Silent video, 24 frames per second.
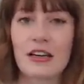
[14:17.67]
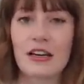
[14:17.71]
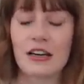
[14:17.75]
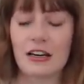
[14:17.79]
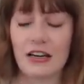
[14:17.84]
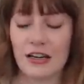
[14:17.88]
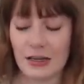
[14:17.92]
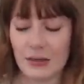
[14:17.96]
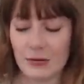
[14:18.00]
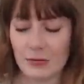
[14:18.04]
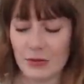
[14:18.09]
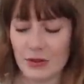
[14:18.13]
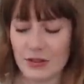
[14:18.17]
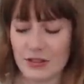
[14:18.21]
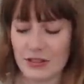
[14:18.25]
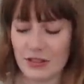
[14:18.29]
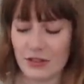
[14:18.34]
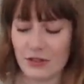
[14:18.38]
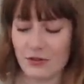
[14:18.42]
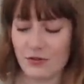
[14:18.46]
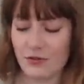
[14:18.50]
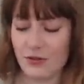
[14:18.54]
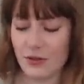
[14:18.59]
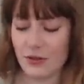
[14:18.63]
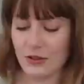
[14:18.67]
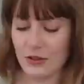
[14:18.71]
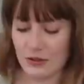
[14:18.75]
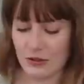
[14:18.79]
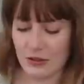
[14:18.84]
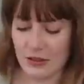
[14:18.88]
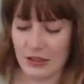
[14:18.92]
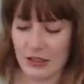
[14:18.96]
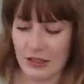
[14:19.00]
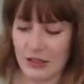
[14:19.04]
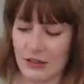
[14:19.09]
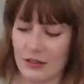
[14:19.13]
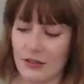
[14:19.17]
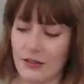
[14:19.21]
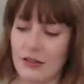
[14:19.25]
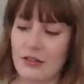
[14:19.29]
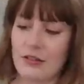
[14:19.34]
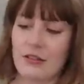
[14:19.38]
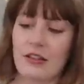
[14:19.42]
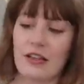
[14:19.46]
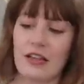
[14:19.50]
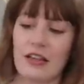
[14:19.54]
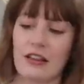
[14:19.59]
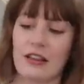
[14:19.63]
Um, there's a little filter in there
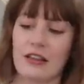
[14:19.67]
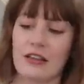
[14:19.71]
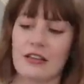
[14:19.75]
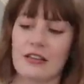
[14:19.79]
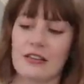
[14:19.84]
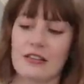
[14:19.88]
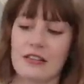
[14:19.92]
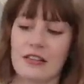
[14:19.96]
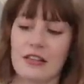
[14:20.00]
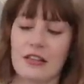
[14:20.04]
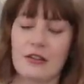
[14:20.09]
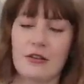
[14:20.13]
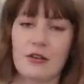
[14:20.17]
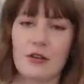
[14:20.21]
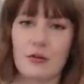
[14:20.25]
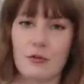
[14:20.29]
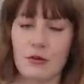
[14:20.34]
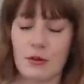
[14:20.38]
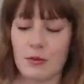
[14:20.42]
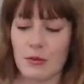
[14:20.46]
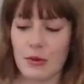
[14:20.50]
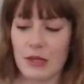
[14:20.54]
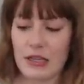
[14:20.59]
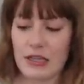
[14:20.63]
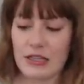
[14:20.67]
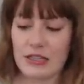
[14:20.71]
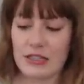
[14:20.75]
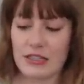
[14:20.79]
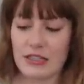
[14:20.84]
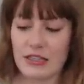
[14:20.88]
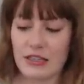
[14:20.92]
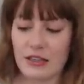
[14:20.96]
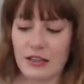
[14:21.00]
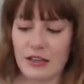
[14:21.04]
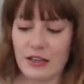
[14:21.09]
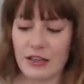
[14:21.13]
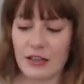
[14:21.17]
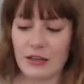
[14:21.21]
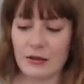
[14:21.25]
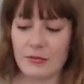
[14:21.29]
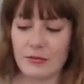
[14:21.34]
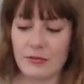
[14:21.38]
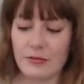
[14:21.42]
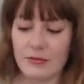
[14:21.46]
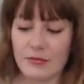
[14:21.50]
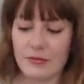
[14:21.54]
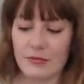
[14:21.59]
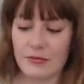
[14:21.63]
like this that you can replace
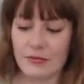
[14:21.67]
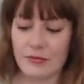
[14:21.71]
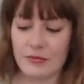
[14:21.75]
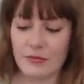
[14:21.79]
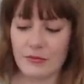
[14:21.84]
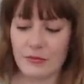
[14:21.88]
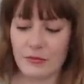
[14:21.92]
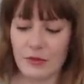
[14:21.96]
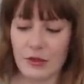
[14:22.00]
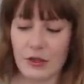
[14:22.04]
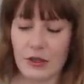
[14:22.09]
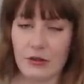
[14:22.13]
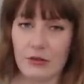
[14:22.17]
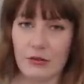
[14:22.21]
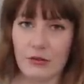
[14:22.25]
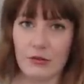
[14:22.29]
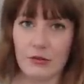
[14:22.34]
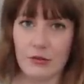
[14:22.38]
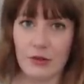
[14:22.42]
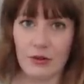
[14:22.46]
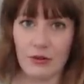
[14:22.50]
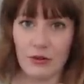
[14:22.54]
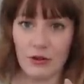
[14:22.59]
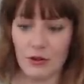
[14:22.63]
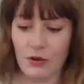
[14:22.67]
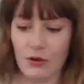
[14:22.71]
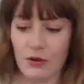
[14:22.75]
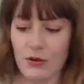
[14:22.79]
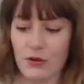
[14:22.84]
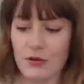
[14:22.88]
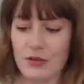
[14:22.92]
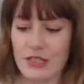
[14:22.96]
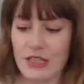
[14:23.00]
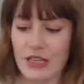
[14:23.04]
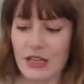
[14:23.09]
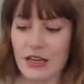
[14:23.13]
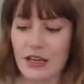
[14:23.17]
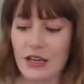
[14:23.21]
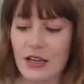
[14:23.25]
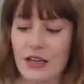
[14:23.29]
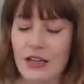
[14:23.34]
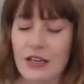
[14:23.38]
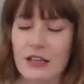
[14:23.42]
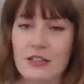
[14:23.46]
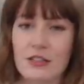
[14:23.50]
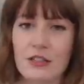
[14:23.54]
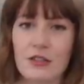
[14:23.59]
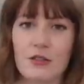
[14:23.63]
um, when you after you use it,
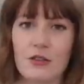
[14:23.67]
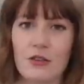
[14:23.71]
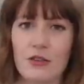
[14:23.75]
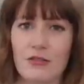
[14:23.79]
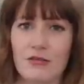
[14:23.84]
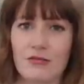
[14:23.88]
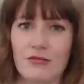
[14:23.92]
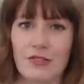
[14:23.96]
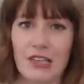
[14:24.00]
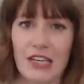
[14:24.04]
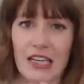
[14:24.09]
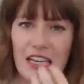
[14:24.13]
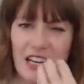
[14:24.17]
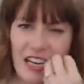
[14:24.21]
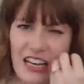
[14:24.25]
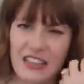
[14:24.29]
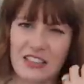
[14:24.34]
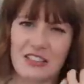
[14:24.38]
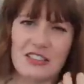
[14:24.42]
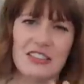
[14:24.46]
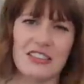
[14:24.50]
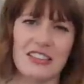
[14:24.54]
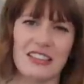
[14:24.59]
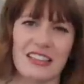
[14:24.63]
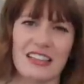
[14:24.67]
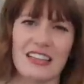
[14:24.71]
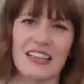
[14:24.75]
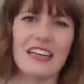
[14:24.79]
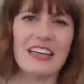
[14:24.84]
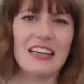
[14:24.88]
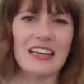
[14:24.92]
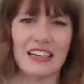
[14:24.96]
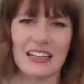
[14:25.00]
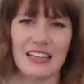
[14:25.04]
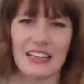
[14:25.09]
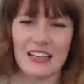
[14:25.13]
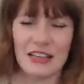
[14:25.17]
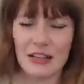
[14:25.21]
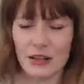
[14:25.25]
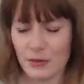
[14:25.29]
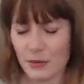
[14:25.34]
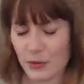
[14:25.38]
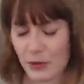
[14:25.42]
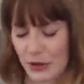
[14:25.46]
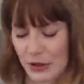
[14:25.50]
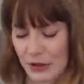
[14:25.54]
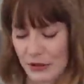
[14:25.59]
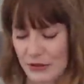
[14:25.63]
so you don't actually like eat any of the
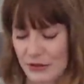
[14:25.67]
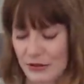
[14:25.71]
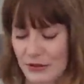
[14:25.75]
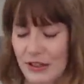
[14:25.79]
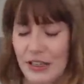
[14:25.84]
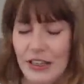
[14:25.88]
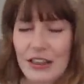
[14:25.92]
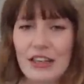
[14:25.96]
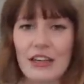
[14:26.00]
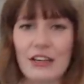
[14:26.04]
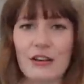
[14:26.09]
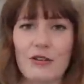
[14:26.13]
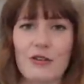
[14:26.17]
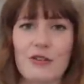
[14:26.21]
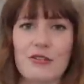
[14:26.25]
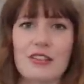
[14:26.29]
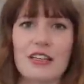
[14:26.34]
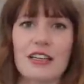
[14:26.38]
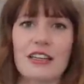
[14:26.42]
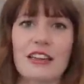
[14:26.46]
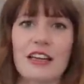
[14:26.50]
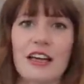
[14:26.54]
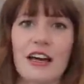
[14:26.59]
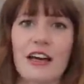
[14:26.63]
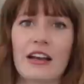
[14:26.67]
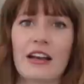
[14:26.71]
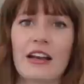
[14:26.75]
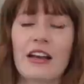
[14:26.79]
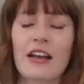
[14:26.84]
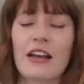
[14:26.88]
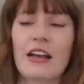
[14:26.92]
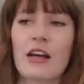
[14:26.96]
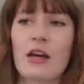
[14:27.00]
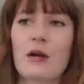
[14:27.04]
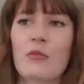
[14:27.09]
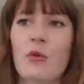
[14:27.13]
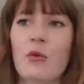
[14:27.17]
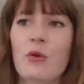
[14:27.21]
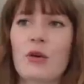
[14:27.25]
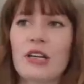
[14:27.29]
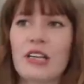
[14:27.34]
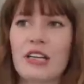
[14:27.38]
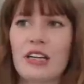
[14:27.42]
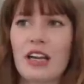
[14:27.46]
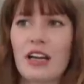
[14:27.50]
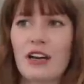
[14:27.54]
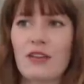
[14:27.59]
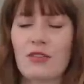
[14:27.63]
boogers or anything gross like that. But we
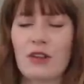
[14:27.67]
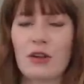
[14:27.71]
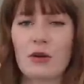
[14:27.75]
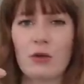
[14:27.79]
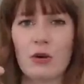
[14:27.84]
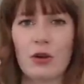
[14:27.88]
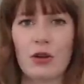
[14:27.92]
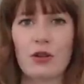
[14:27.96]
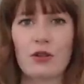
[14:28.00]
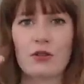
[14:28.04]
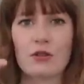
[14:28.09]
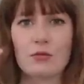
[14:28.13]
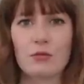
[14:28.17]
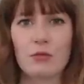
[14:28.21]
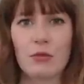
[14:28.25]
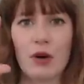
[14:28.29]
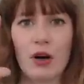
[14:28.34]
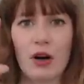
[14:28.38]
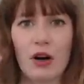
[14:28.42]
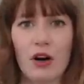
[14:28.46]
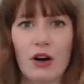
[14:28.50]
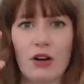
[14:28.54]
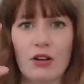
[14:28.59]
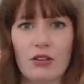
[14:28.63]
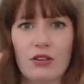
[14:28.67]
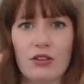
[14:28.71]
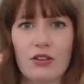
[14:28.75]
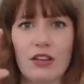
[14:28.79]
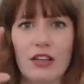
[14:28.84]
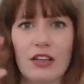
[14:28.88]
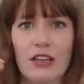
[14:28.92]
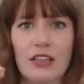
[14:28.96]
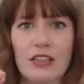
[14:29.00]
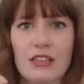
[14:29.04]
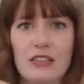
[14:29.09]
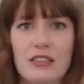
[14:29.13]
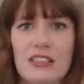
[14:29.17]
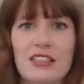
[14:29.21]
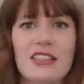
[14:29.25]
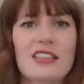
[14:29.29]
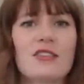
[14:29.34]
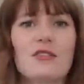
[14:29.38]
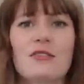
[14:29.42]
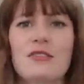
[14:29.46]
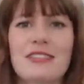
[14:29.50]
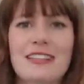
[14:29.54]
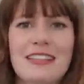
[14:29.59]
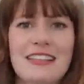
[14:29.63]
did have like one of those ball things,
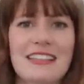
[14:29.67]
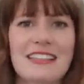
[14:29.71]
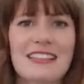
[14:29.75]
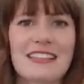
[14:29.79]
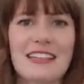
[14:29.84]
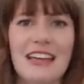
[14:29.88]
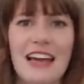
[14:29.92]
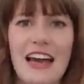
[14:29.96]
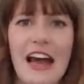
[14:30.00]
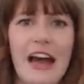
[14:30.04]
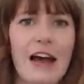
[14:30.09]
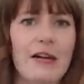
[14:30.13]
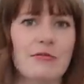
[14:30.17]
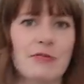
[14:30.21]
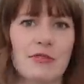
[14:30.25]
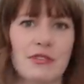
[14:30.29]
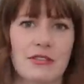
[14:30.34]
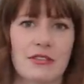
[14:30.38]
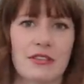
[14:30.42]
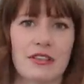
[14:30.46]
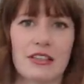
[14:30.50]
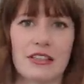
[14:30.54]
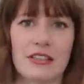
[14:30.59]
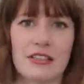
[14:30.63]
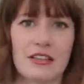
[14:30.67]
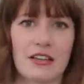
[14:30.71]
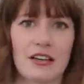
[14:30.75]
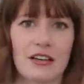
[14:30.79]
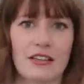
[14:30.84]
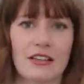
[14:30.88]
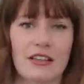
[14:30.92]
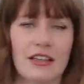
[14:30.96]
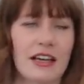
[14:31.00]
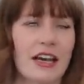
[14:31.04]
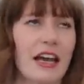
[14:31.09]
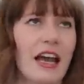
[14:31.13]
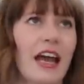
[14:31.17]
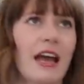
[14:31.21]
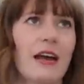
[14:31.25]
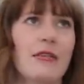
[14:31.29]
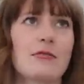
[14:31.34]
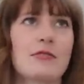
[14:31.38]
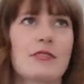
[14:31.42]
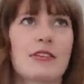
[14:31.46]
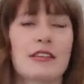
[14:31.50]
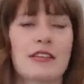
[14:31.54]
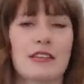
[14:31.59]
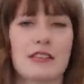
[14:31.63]
and those things absolutely sucked,
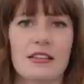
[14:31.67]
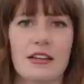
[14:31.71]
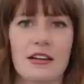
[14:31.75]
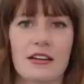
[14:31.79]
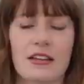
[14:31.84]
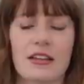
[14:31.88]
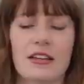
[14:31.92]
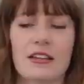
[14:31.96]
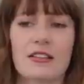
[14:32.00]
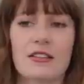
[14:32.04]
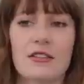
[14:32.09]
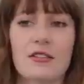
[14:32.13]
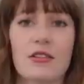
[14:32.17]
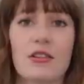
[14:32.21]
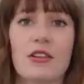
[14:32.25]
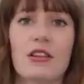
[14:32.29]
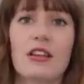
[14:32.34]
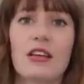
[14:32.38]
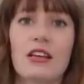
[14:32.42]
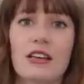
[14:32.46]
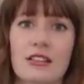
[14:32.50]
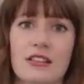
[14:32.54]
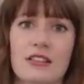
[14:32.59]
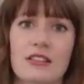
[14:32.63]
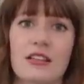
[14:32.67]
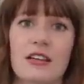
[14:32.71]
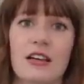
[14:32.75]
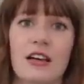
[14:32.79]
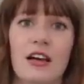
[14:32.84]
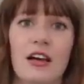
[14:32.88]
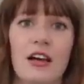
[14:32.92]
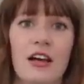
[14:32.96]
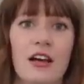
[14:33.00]
absolutely sucked. So this